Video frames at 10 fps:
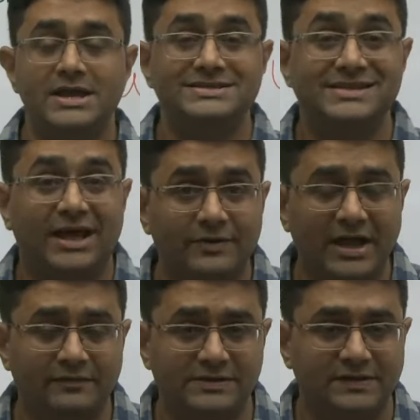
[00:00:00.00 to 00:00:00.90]

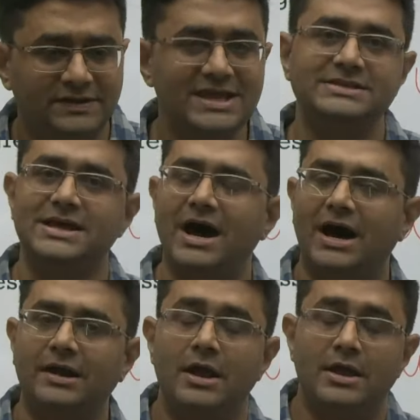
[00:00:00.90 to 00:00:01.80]
Survivals. These
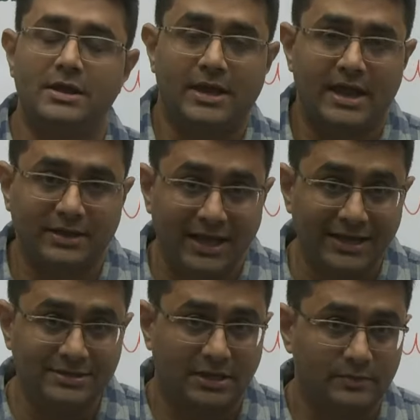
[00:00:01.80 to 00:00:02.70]
are
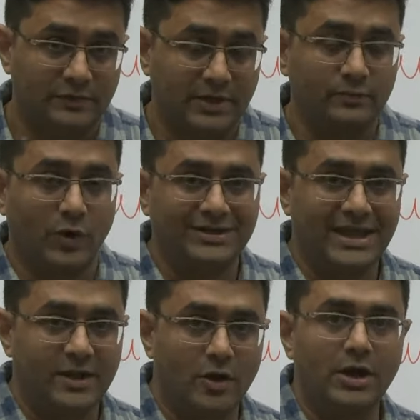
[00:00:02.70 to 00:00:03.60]
in terms in what they
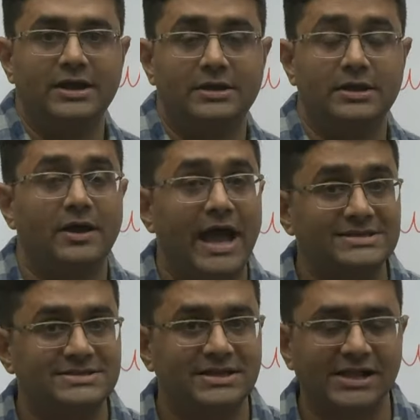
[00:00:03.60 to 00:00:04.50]
called it
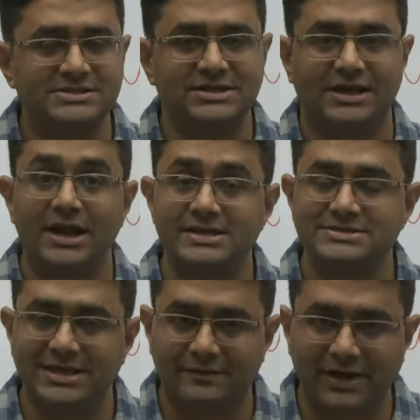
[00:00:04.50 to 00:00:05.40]
as cultural
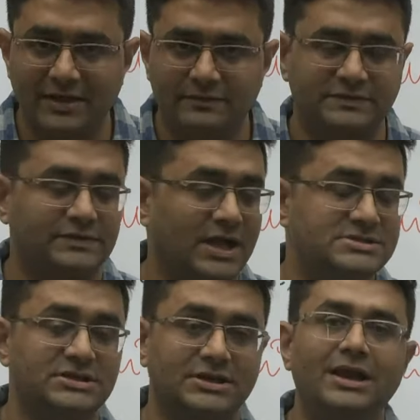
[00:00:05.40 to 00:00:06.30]
survivals,
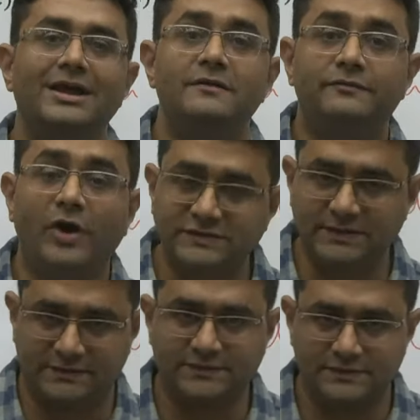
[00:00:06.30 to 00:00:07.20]
cultural
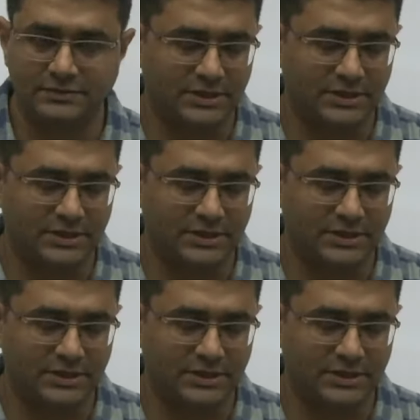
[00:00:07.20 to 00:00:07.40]
fossils,